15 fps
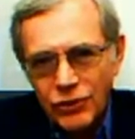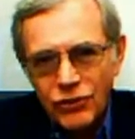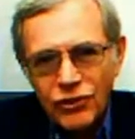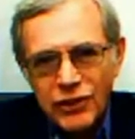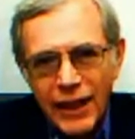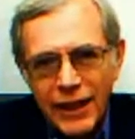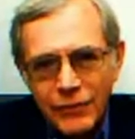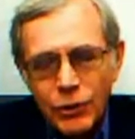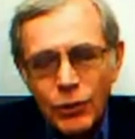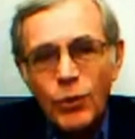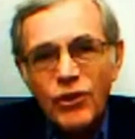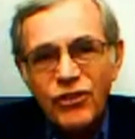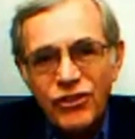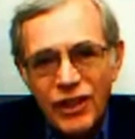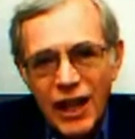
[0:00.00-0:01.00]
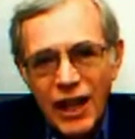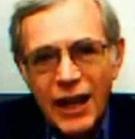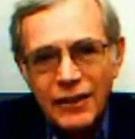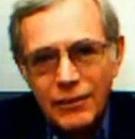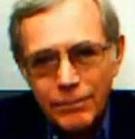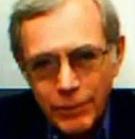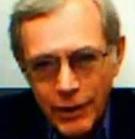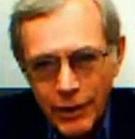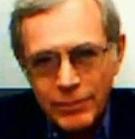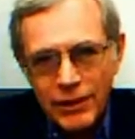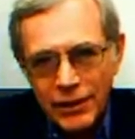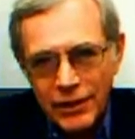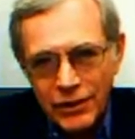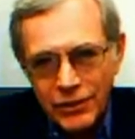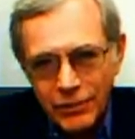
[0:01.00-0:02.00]
Slavery was not
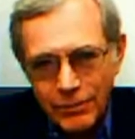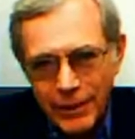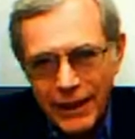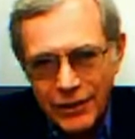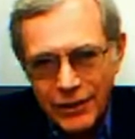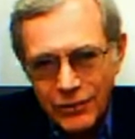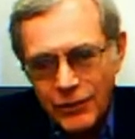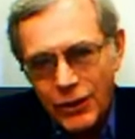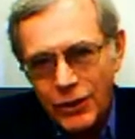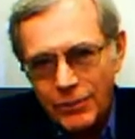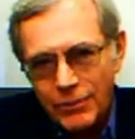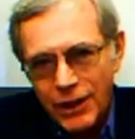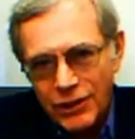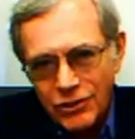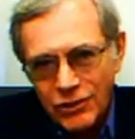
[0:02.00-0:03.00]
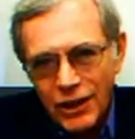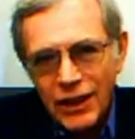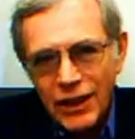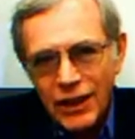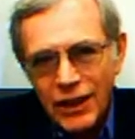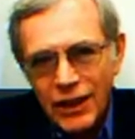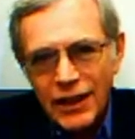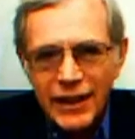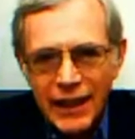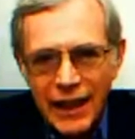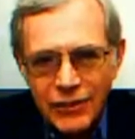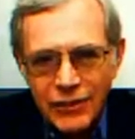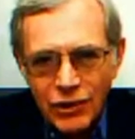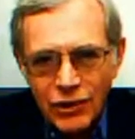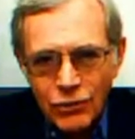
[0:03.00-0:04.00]
publicly debated very much in the
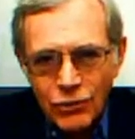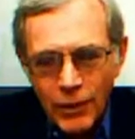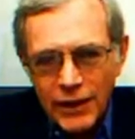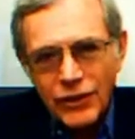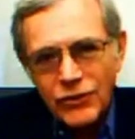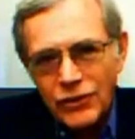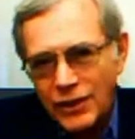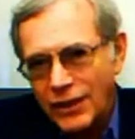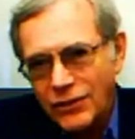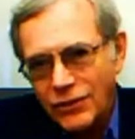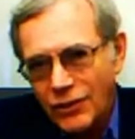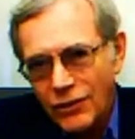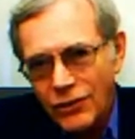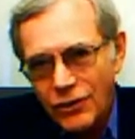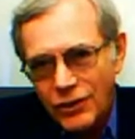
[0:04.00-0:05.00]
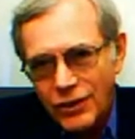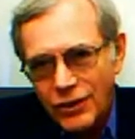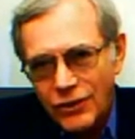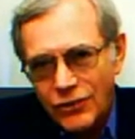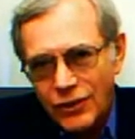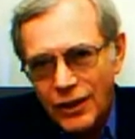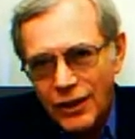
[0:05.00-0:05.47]
1820s and 1830s.